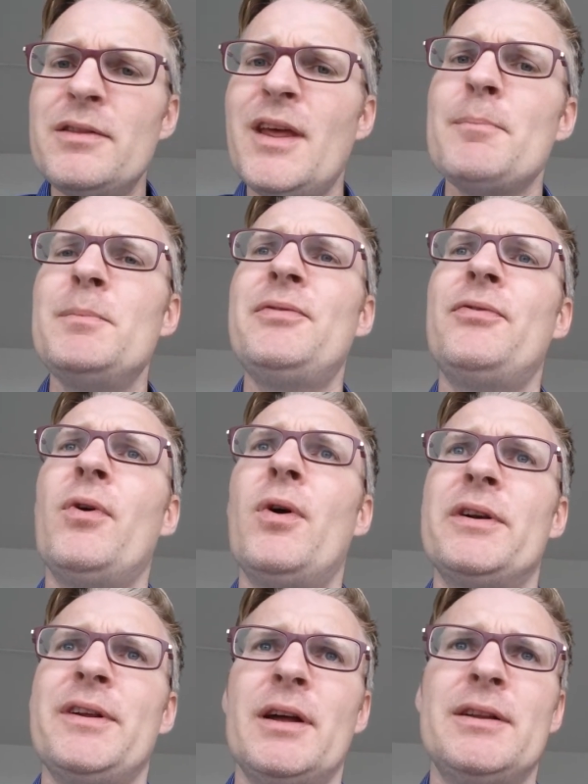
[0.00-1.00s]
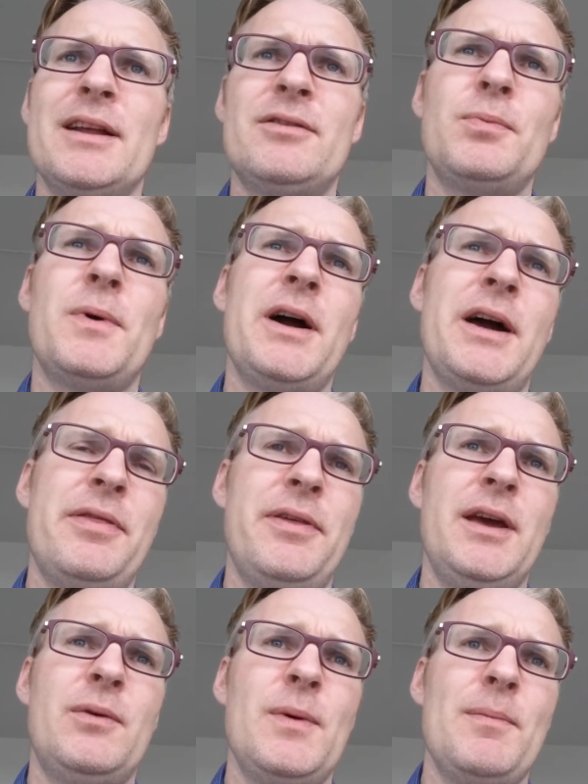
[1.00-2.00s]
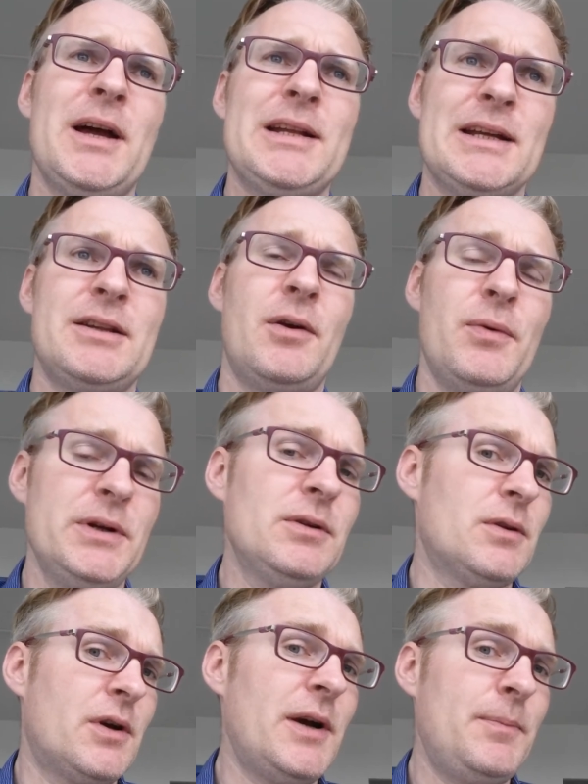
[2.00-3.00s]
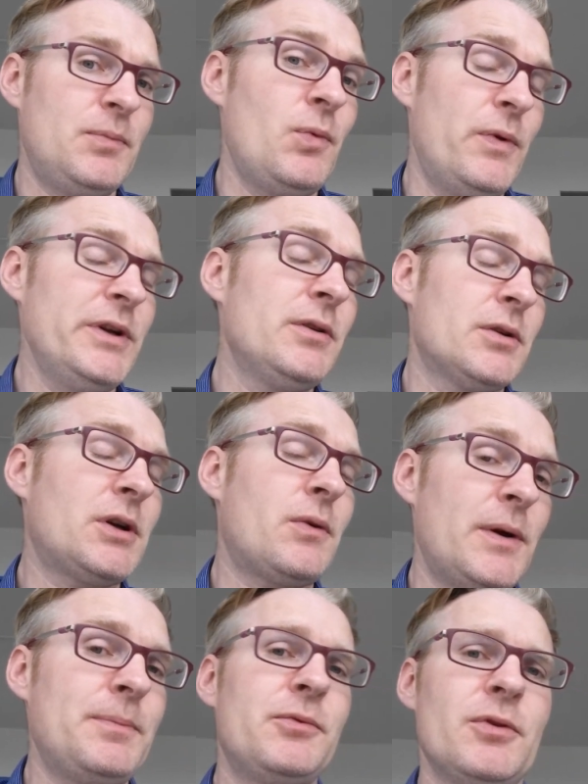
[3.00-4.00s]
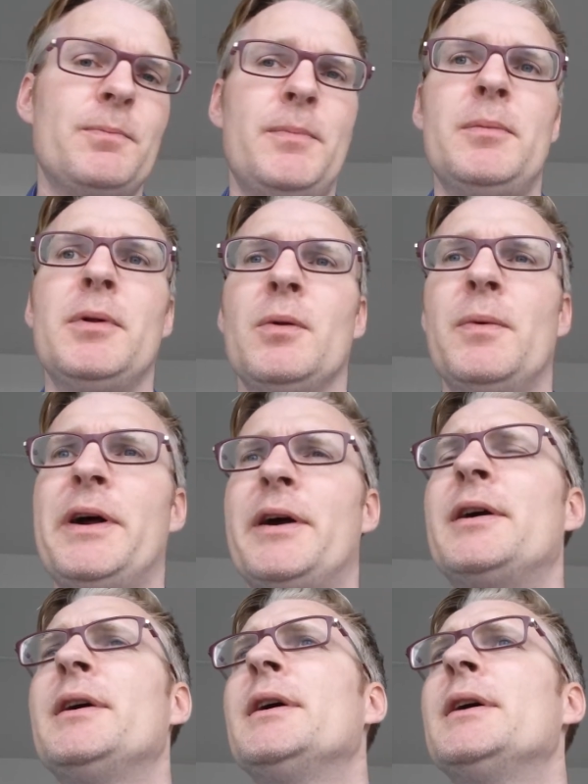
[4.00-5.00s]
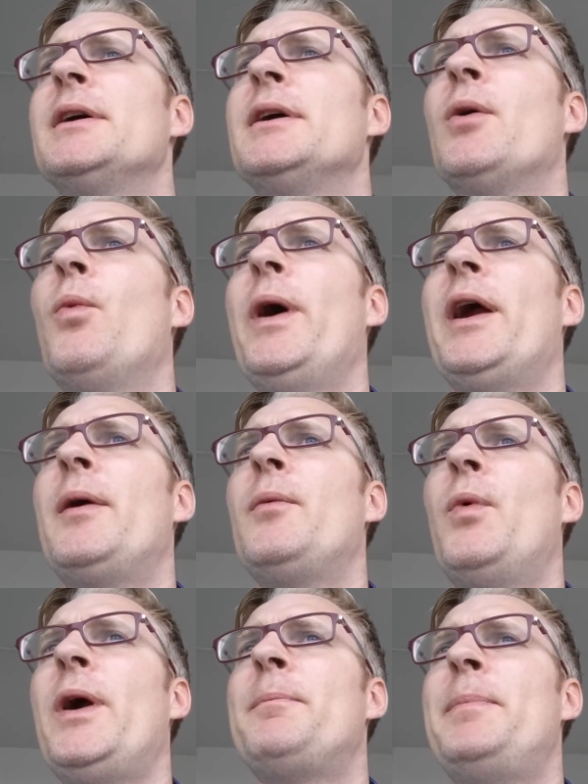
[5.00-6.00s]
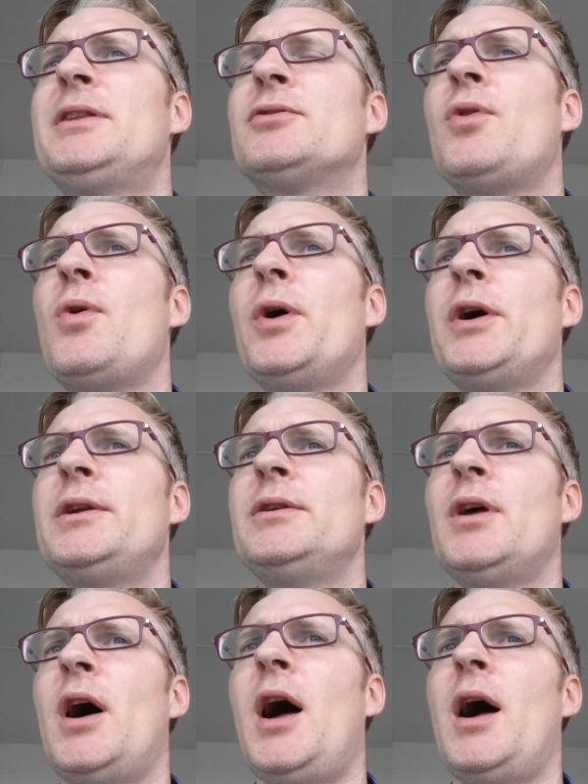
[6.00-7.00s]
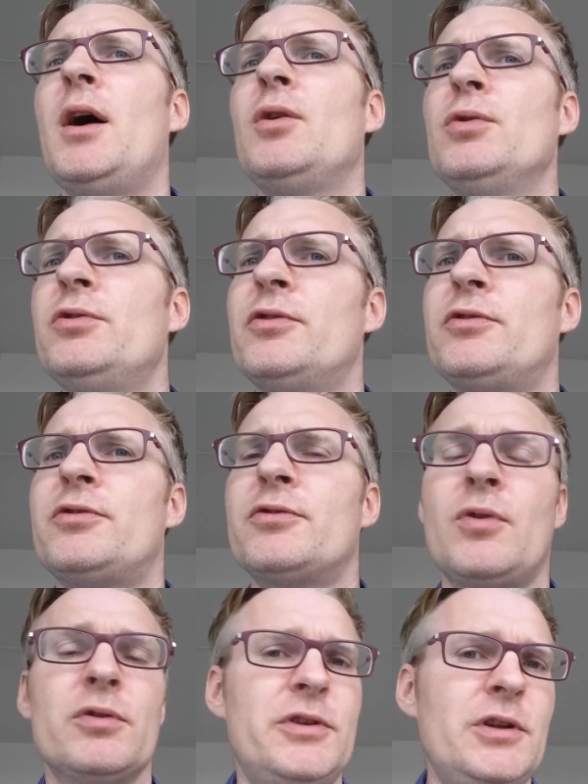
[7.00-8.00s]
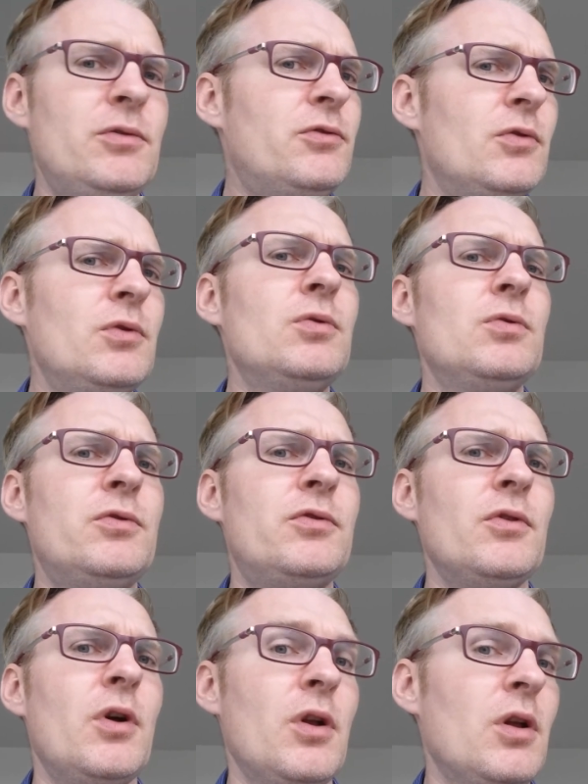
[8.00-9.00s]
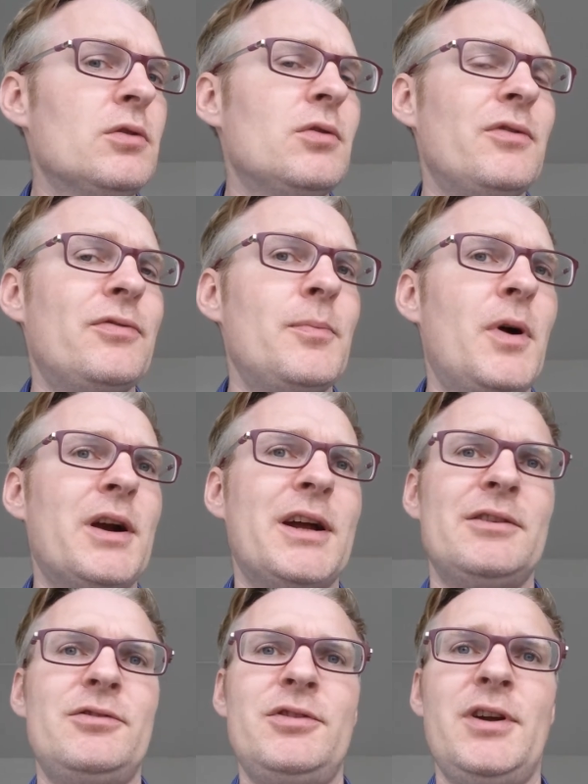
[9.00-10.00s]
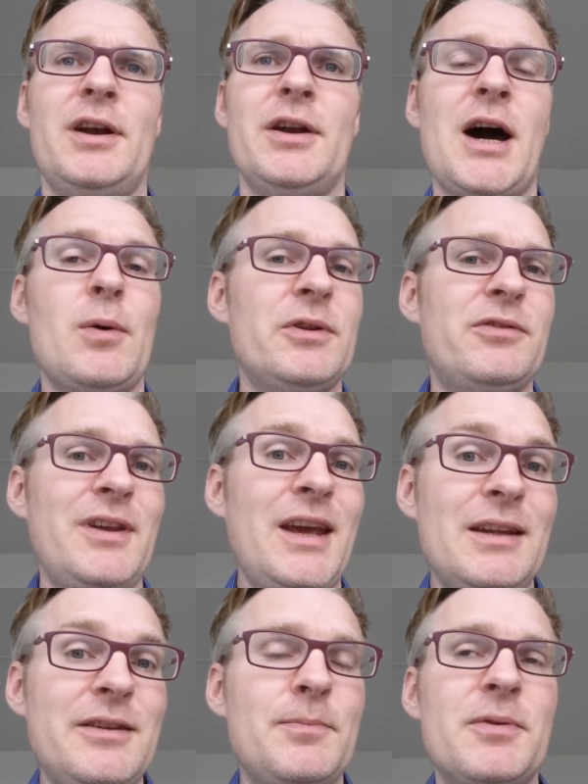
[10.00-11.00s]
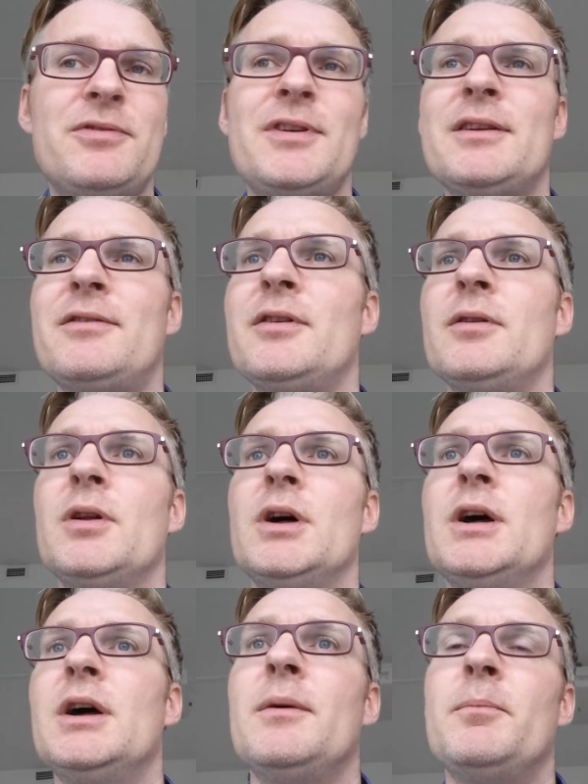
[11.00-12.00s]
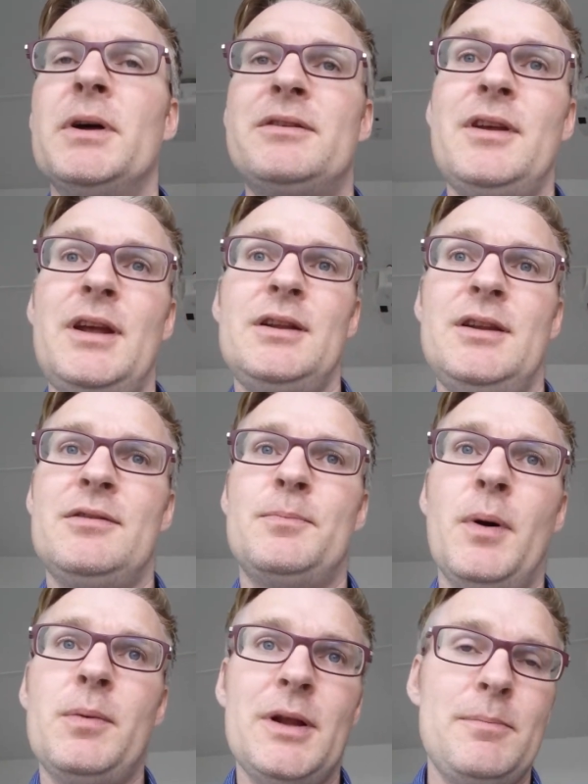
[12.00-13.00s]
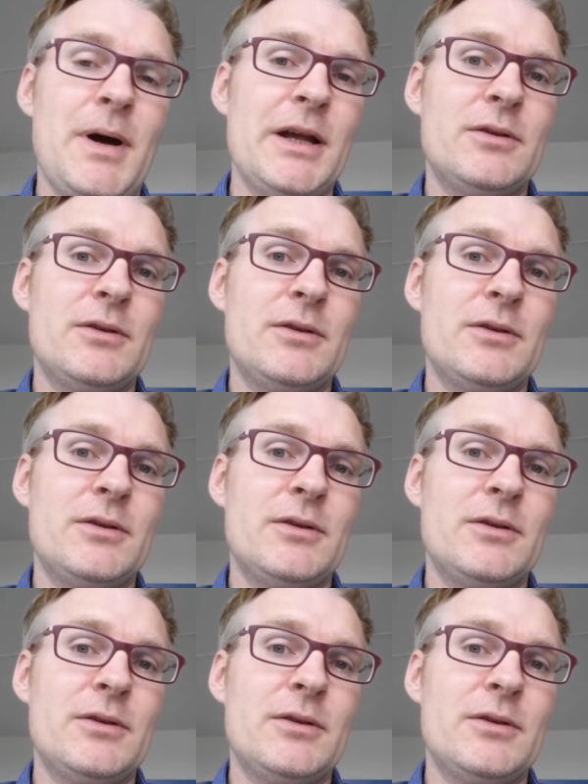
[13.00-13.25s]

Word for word: than before. That's why I think we might get a real, crypt, real crypto bubble where, where, where Bitcoin uh, loses, continues to lose a lot of market share. Now it's eighty percent still, but in this bubble it